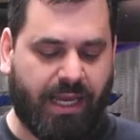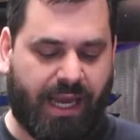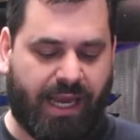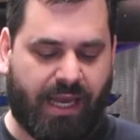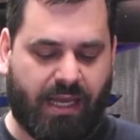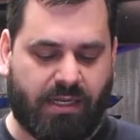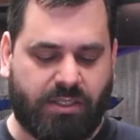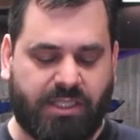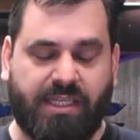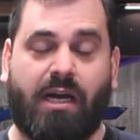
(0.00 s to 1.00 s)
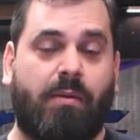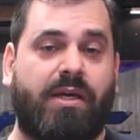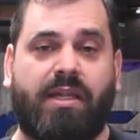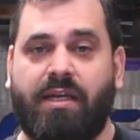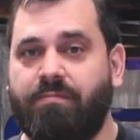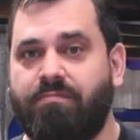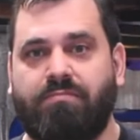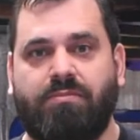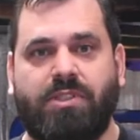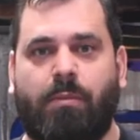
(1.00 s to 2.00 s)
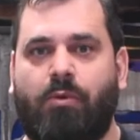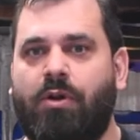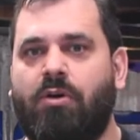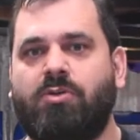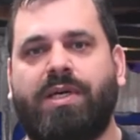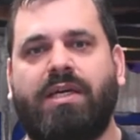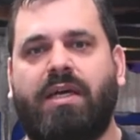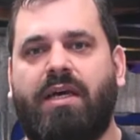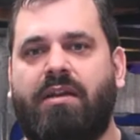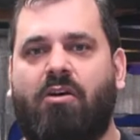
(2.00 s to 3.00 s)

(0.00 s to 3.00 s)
and see how many 10.0s we can get,